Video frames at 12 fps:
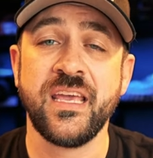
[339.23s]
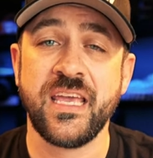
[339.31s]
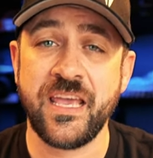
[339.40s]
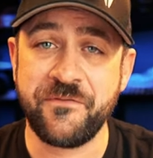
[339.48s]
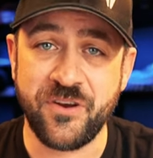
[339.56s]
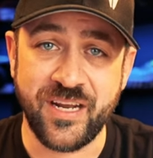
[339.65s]

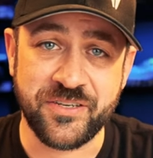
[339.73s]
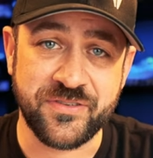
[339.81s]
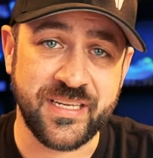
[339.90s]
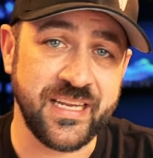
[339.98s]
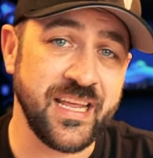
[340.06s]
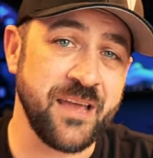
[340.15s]
If you're
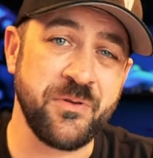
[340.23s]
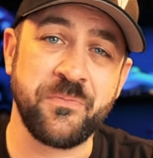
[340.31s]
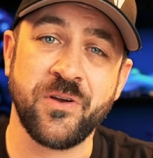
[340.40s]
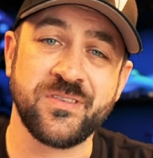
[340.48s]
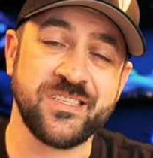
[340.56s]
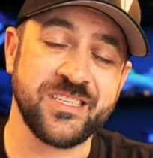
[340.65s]
interested, I've been
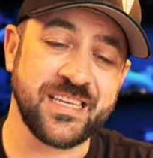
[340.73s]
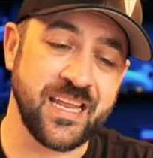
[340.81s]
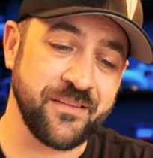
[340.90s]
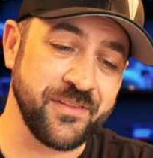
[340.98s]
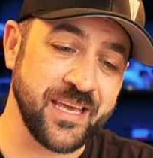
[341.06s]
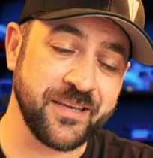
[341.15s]
posting just kind
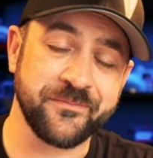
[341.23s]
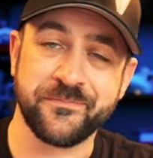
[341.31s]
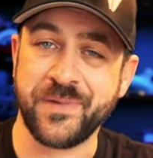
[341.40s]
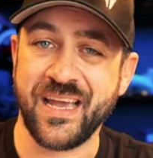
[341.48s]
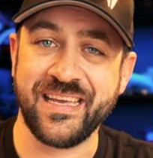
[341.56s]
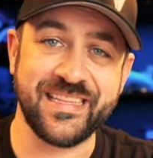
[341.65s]
of like
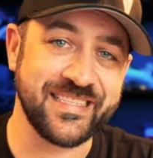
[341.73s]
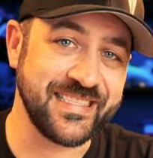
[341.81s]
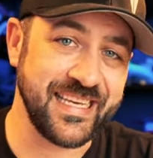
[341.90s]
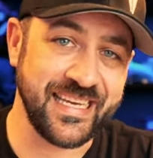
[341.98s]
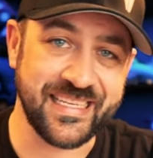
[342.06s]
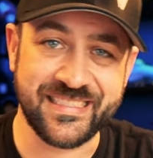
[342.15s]
behind the
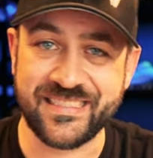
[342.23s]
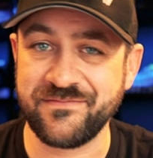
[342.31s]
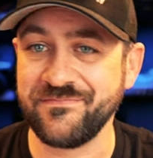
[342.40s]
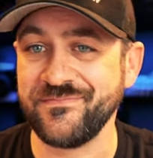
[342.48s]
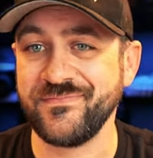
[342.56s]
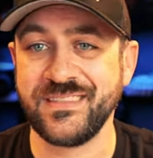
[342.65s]
scenes,
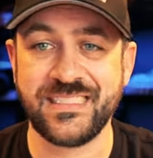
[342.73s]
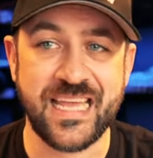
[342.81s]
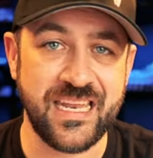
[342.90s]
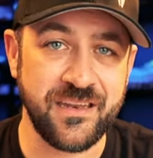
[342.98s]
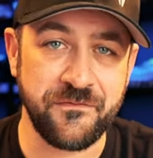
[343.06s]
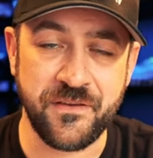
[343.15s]

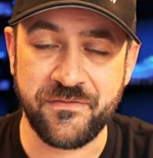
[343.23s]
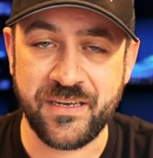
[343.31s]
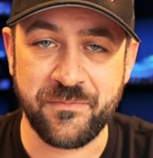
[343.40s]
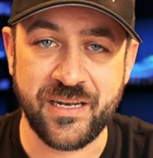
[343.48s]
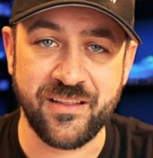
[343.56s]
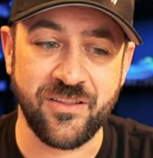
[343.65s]
10 to 15
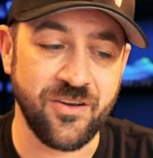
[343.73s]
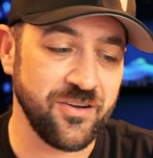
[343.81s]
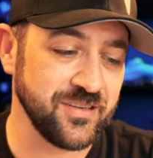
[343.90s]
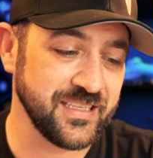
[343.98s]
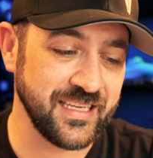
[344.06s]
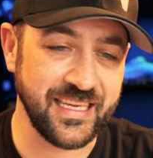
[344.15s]
minute
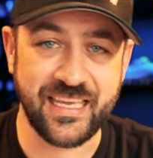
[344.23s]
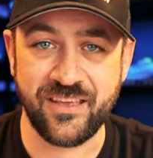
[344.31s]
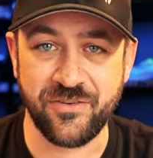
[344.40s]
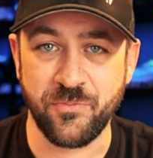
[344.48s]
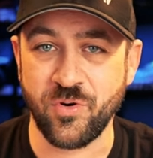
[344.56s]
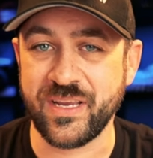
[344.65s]
long, like, you
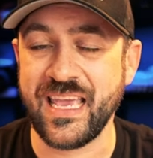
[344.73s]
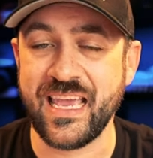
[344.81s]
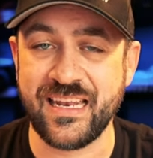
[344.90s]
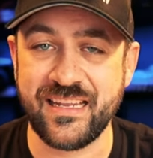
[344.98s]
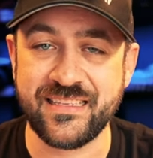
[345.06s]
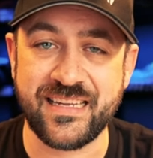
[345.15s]
know, more
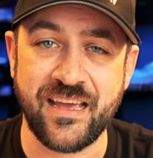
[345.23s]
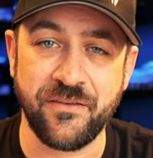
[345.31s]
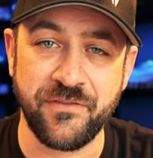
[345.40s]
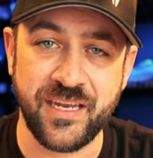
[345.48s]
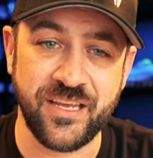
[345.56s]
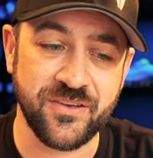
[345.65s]
candid style
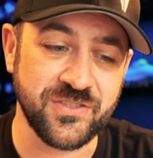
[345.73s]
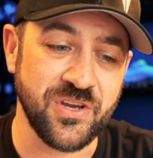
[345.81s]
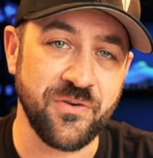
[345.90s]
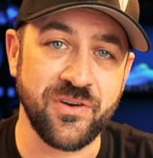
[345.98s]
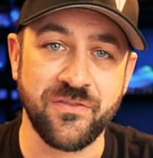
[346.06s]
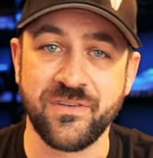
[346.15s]
videos
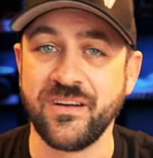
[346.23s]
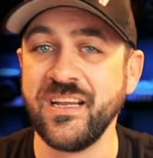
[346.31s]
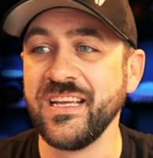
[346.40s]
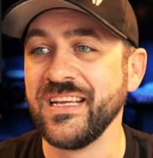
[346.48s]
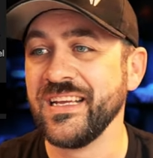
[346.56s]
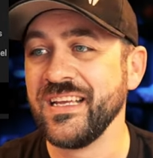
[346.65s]
going over
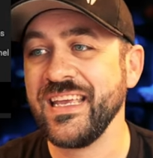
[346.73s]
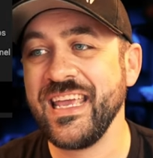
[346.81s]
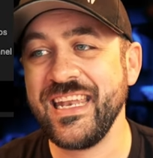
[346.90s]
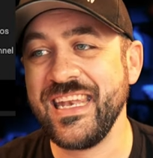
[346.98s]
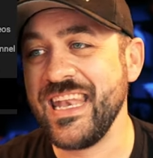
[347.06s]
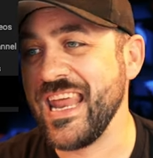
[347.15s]

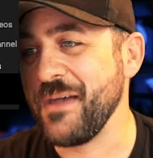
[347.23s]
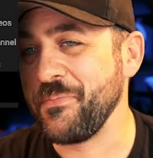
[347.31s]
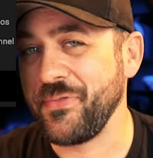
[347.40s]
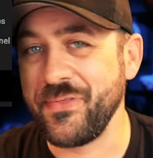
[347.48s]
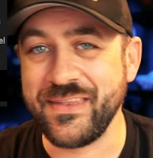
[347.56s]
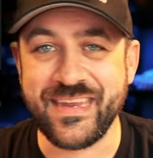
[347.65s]

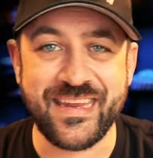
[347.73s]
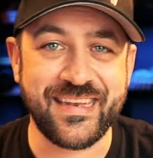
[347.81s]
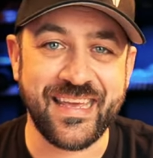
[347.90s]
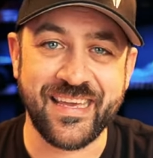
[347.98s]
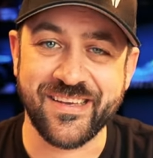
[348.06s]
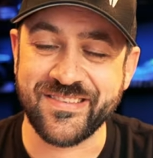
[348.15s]
in-depth the
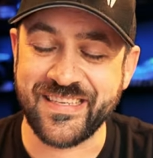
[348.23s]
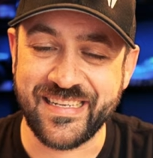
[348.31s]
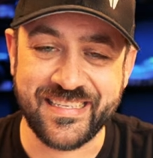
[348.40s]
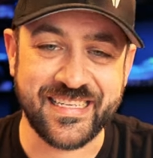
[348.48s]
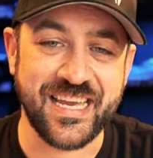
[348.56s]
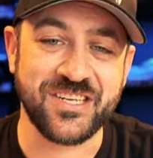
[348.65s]
details and
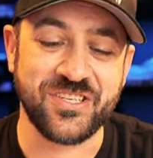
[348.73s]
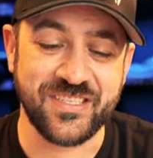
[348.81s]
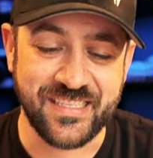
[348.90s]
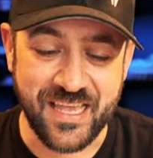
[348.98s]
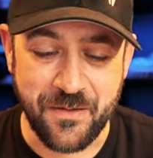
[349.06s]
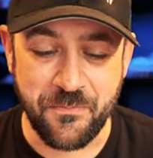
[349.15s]

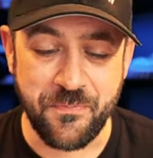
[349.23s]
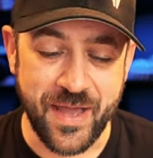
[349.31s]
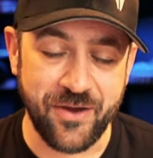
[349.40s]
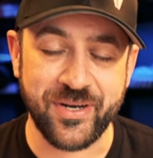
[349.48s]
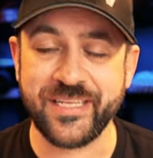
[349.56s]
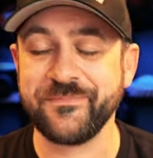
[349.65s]
discussions
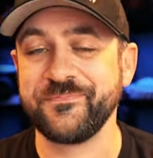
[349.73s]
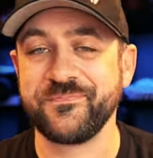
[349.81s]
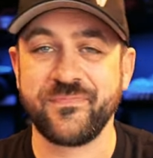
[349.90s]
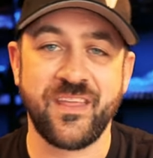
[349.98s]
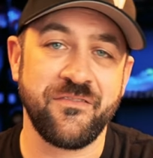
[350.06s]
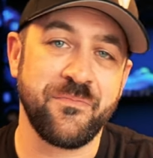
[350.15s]
about it.
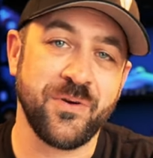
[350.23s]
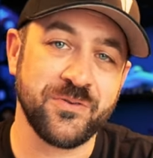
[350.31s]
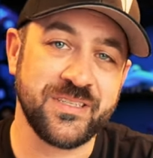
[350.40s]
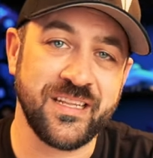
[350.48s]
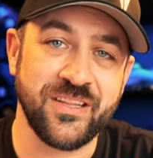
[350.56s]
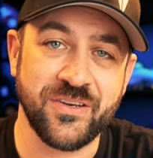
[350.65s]
I've
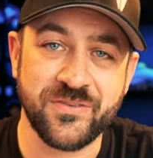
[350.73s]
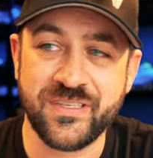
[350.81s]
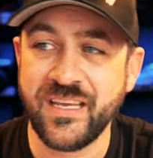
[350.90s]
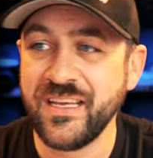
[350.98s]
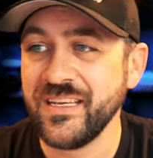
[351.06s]
posted those,